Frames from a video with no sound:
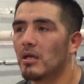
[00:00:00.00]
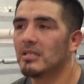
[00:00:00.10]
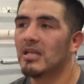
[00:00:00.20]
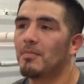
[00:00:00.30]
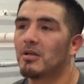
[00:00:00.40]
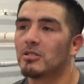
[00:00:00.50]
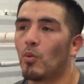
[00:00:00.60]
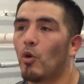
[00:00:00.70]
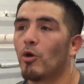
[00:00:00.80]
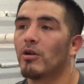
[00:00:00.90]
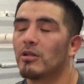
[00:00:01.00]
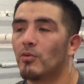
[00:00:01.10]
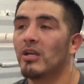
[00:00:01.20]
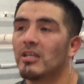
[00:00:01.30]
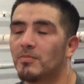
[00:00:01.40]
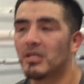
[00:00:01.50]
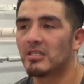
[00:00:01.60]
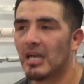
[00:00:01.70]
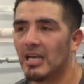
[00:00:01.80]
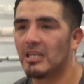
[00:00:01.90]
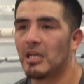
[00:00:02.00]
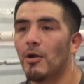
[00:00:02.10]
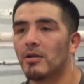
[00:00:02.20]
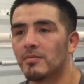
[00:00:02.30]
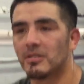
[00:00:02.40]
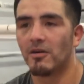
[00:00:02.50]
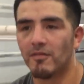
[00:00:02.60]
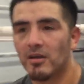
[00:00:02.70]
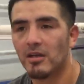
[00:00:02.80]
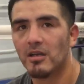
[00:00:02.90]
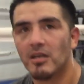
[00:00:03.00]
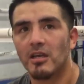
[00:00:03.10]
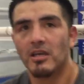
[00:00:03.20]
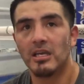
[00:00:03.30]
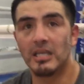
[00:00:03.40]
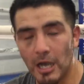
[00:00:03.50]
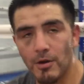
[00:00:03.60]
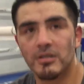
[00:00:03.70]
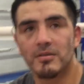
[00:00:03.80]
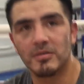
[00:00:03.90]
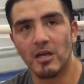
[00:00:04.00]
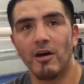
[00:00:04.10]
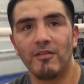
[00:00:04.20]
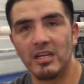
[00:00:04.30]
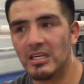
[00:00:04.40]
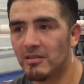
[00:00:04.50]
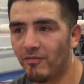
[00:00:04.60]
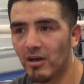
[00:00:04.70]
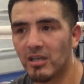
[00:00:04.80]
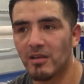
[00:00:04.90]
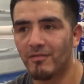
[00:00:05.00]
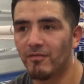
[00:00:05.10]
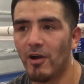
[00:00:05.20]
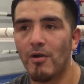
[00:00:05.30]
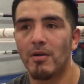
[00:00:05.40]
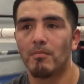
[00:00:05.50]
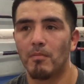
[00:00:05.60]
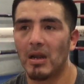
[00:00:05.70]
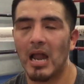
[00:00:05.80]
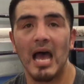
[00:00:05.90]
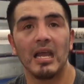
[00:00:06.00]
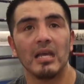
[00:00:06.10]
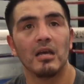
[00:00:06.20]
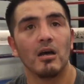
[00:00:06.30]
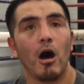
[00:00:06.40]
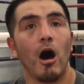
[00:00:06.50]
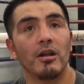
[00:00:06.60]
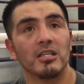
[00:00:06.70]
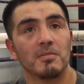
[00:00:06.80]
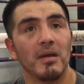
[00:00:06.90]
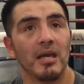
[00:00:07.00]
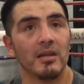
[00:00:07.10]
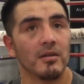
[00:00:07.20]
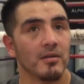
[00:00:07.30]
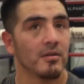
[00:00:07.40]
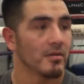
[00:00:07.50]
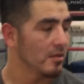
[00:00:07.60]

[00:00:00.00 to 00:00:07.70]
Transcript: it's not because the word in the ring, it's because how he carries himself. He's a good dude. He carries himself and he's fucking very polite, honest man.